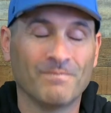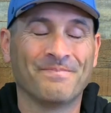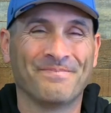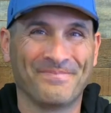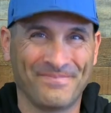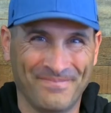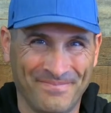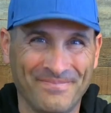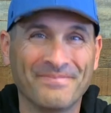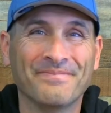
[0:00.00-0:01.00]

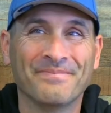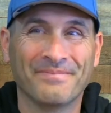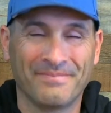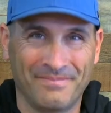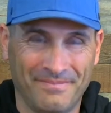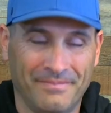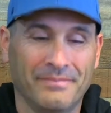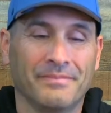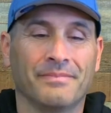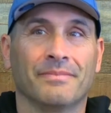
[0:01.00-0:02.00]

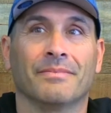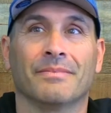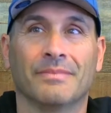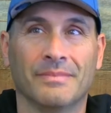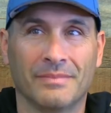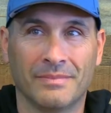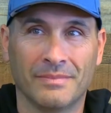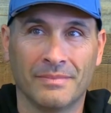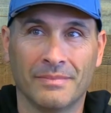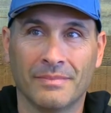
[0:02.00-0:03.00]

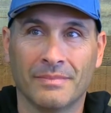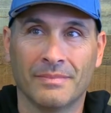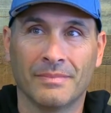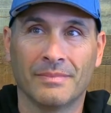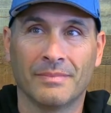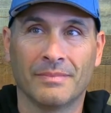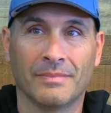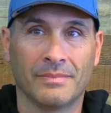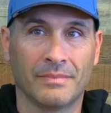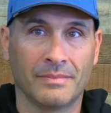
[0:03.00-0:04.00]

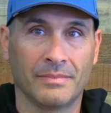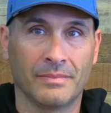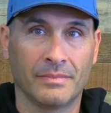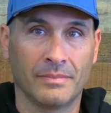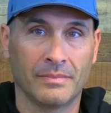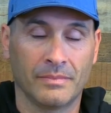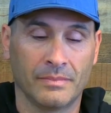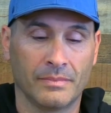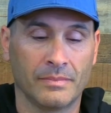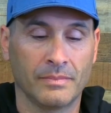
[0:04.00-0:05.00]

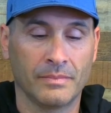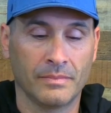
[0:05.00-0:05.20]
(silent)